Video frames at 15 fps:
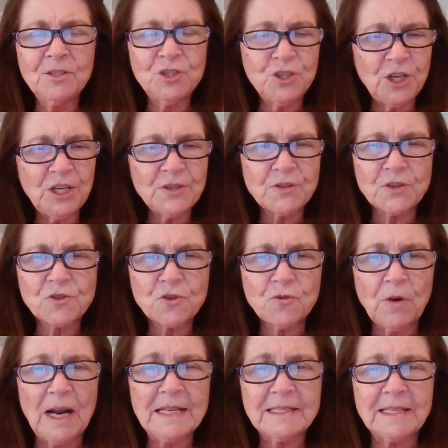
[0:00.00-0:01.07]
Jesus
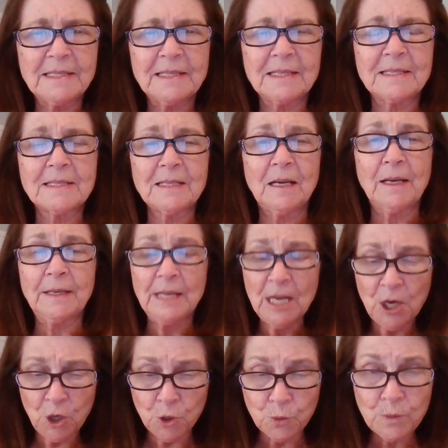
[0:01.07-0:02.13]
Christ is His Son
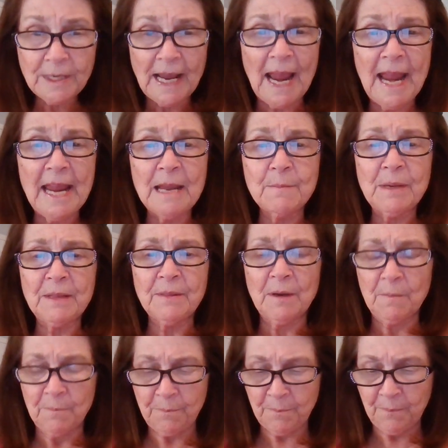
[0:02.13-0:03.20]
who came in
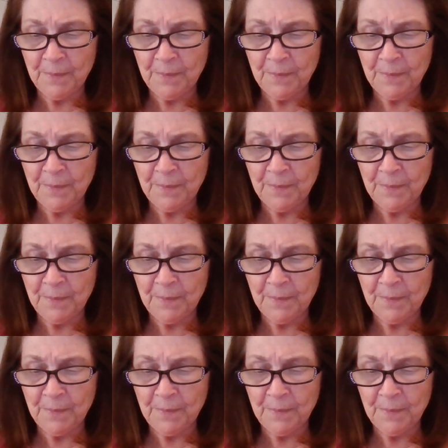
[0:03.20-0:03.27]
the